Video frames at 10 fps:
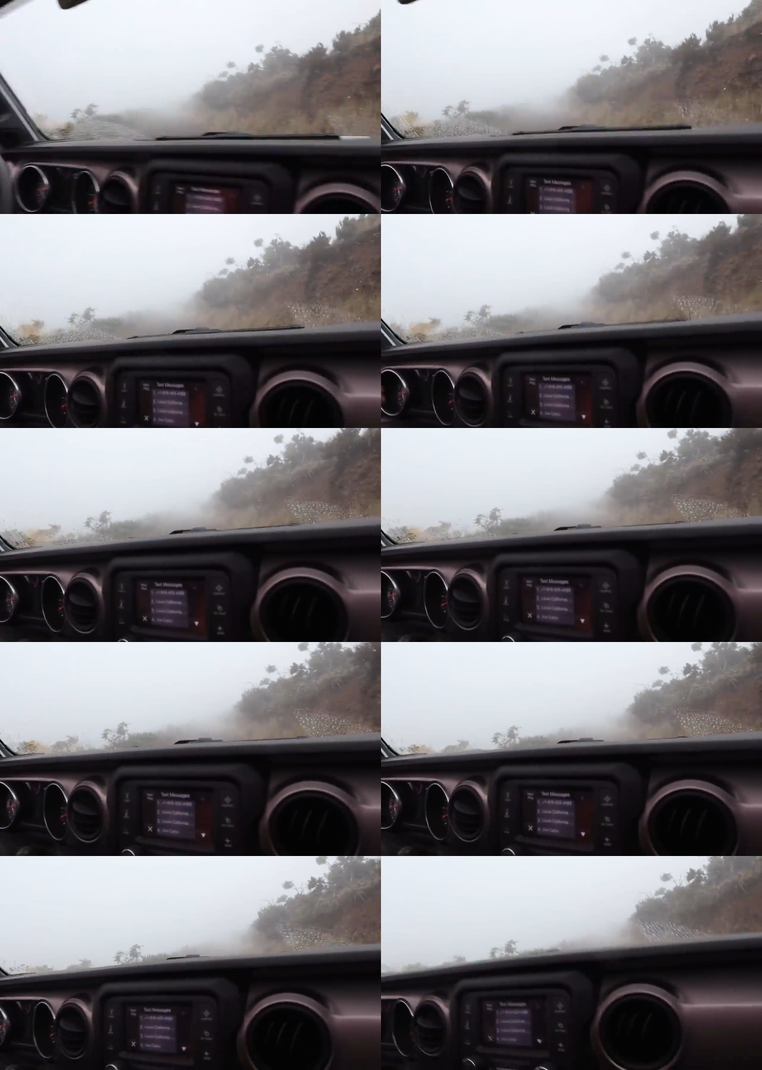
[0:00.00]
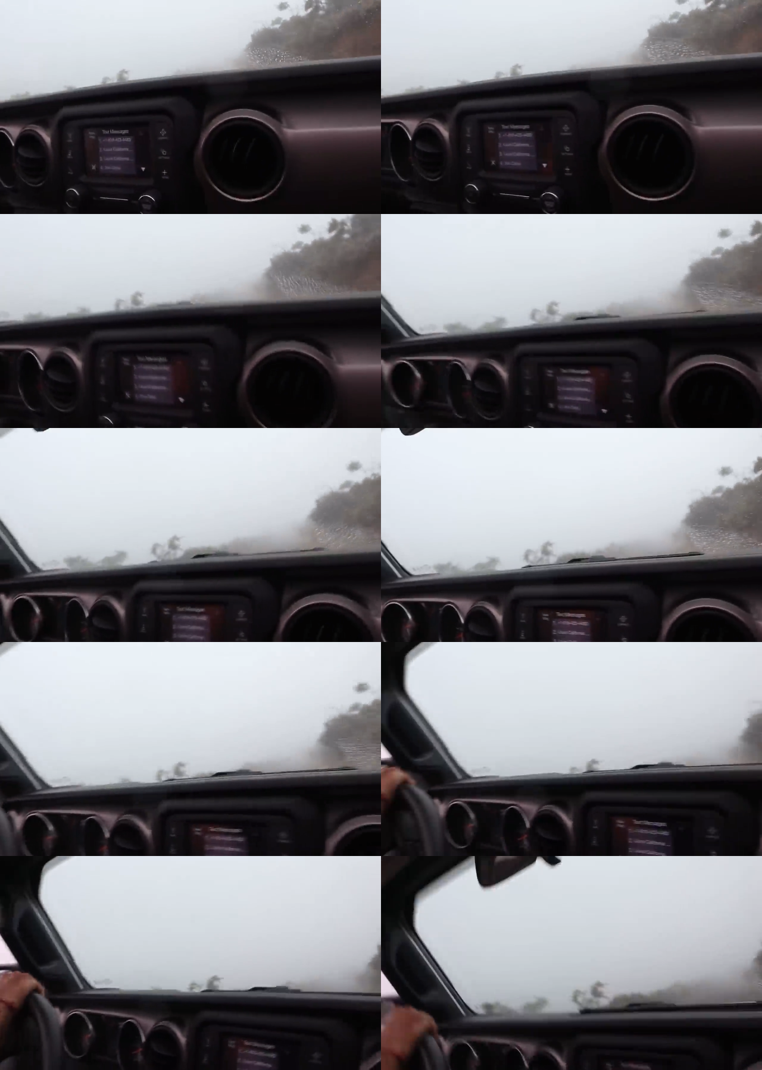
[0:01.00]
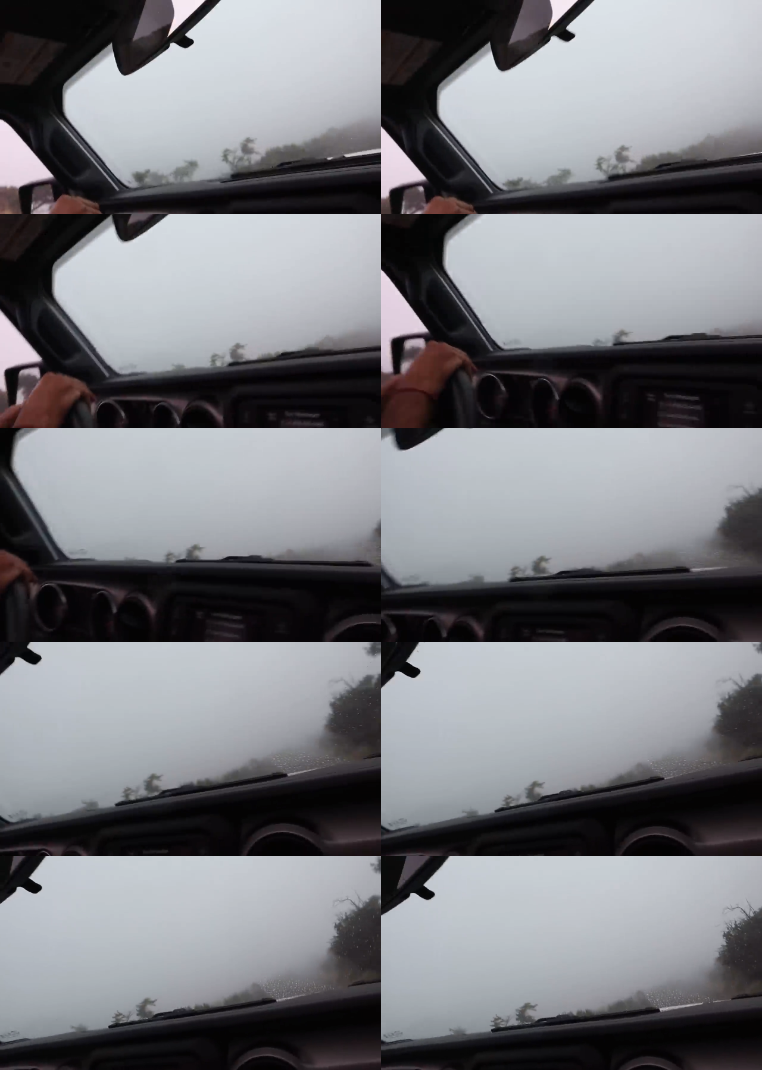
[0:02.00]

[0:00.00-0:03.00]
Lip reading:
Nobody's mouth can be seen.